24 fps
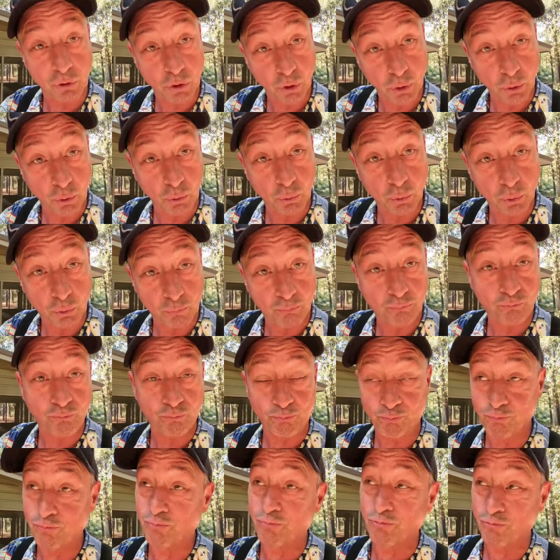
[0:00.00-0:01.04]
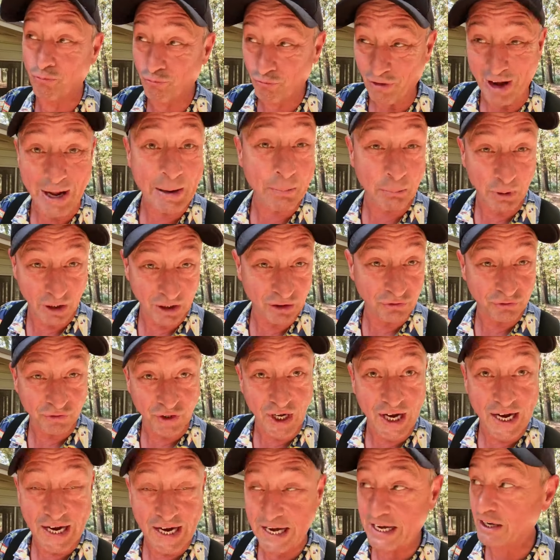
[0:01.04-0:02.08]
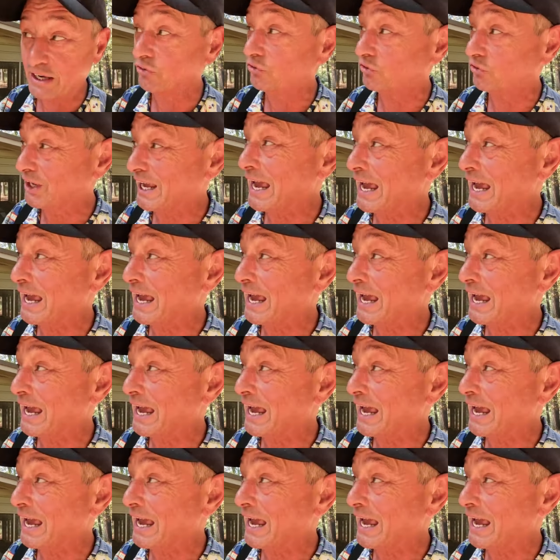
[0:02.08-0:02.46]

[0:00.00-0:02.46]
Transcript: two family-sized